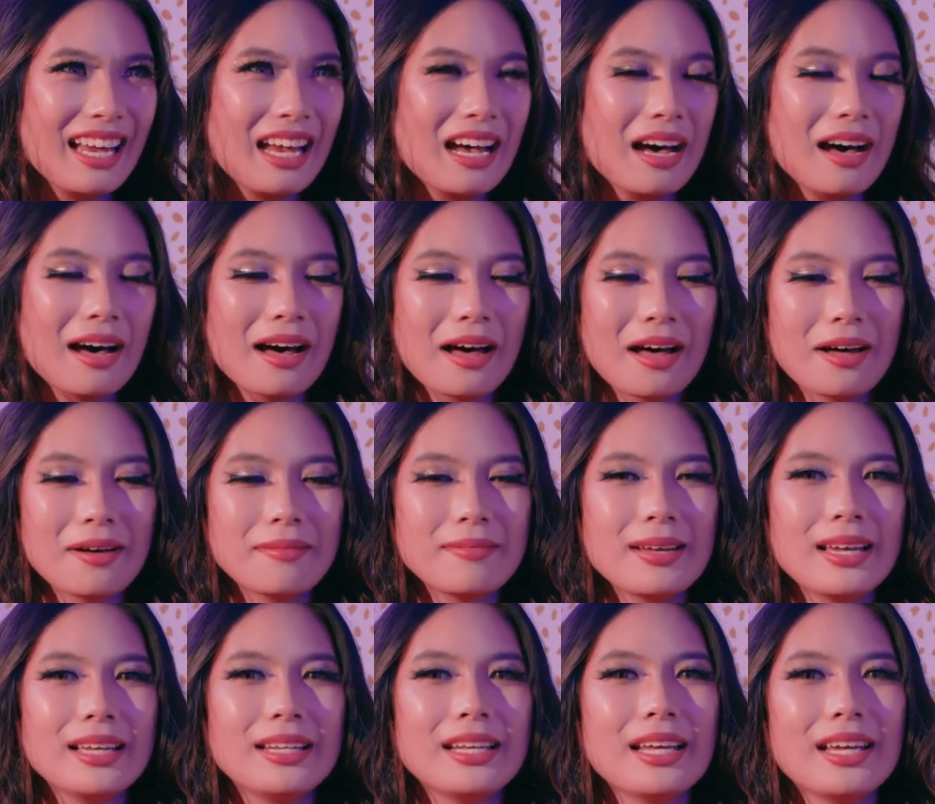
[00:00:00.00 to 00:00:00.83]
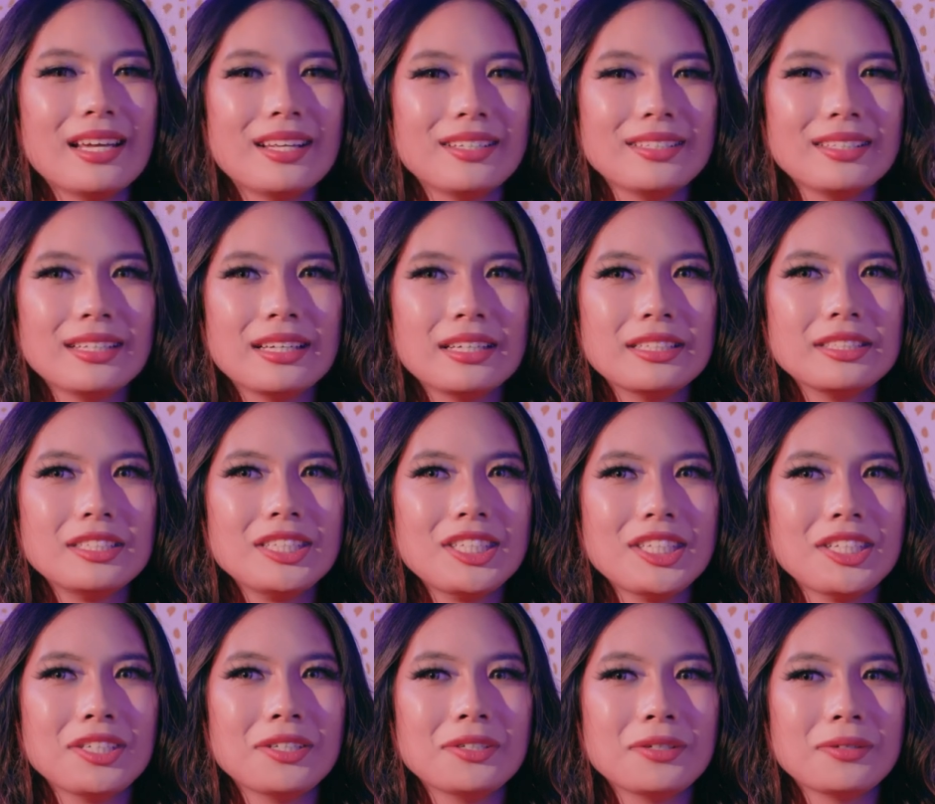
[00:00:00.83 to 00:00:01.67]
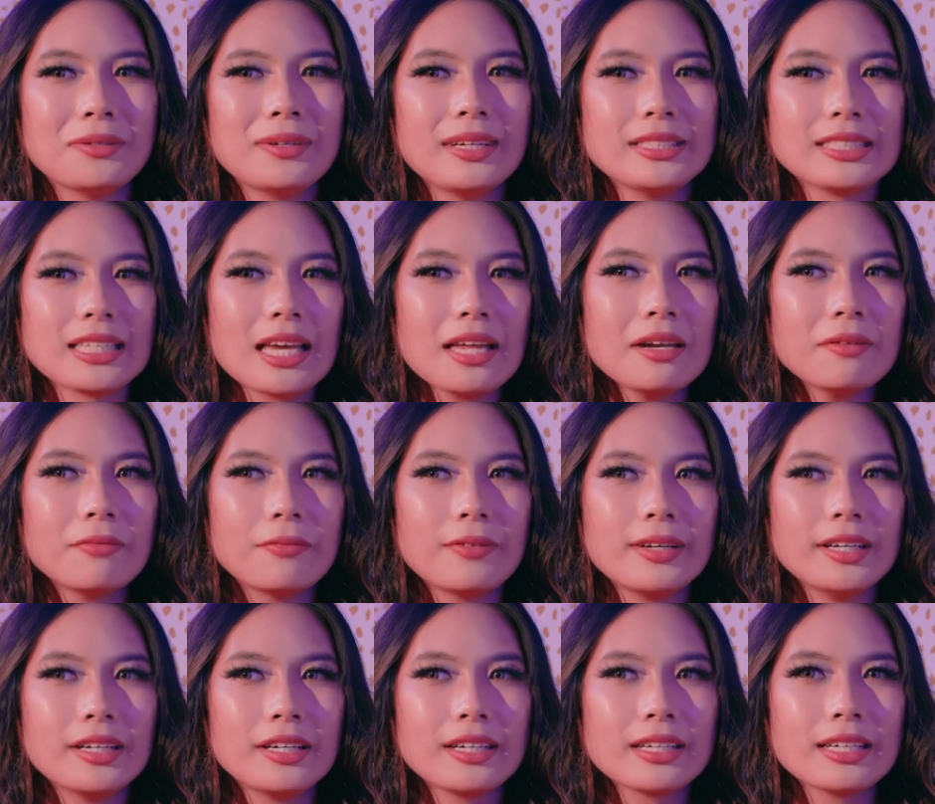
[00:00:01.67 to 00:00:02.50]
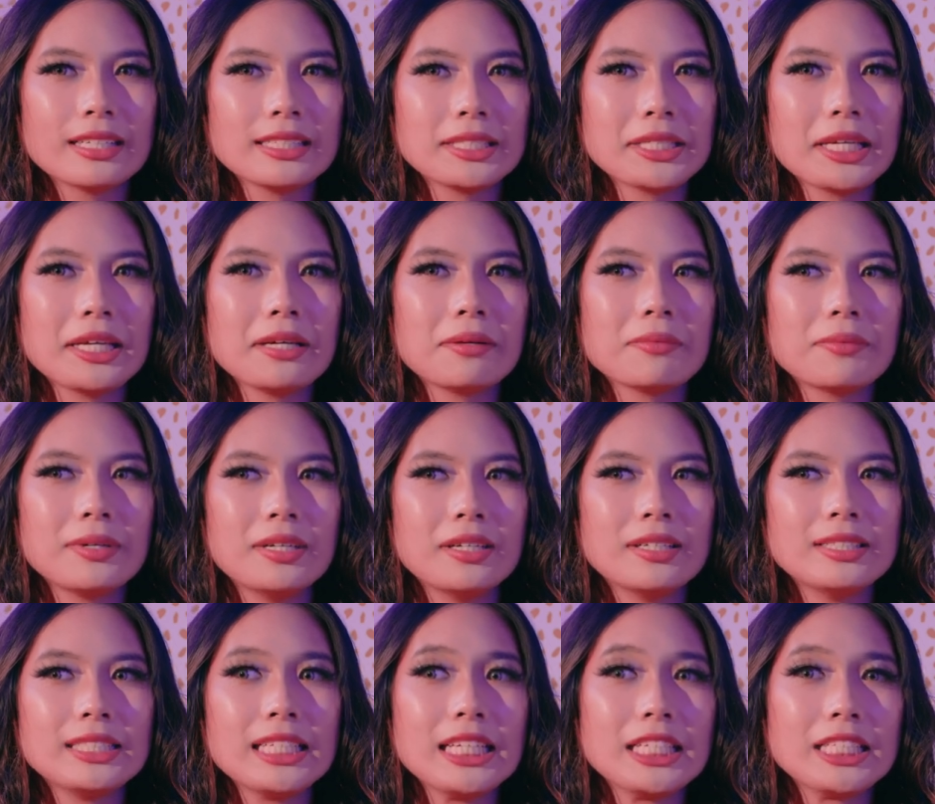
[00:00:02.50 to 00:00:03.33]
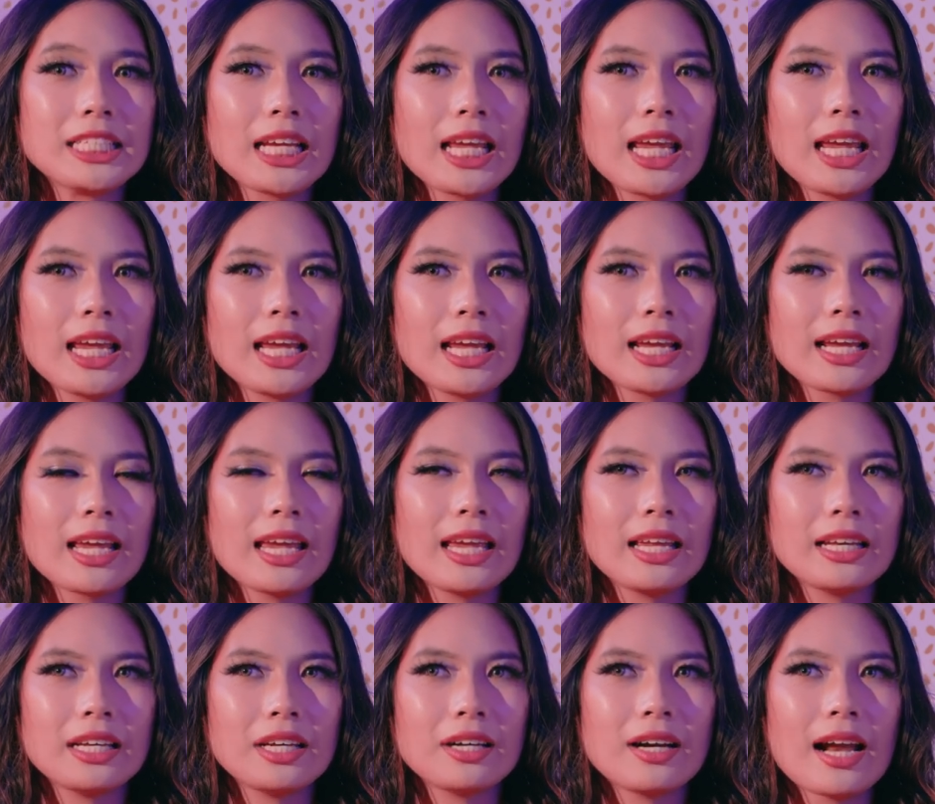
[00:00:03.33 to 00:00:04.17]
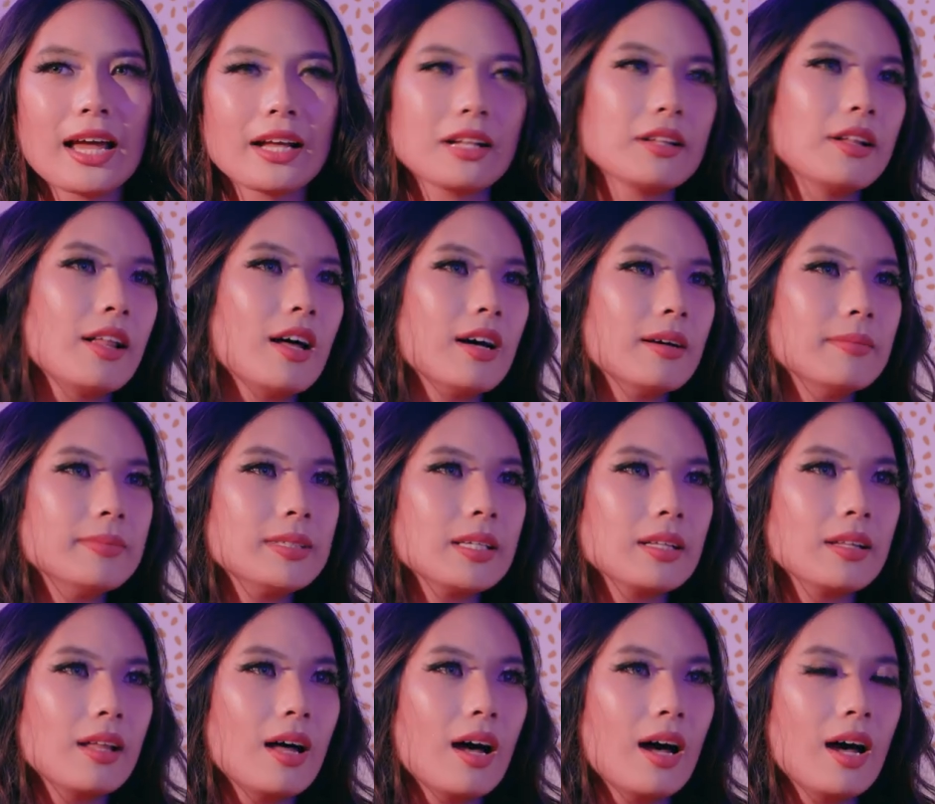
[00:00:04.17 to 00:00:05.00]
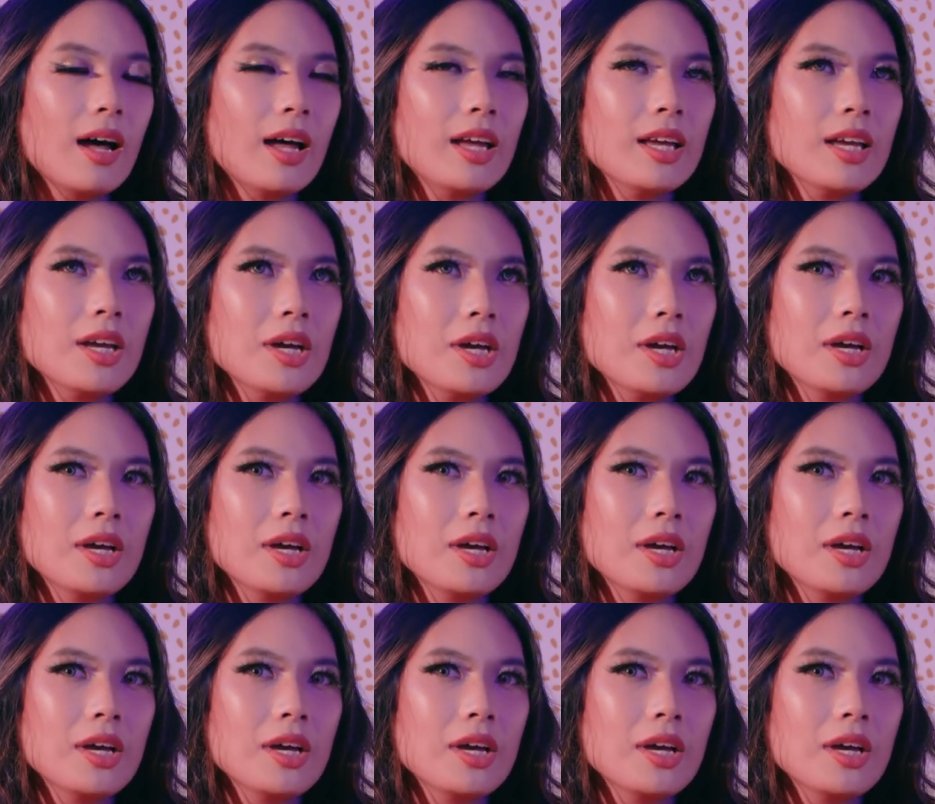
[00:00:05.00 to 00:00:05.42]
And then two, it's kind of weird because like when you're DJing and you're at clubs a lot,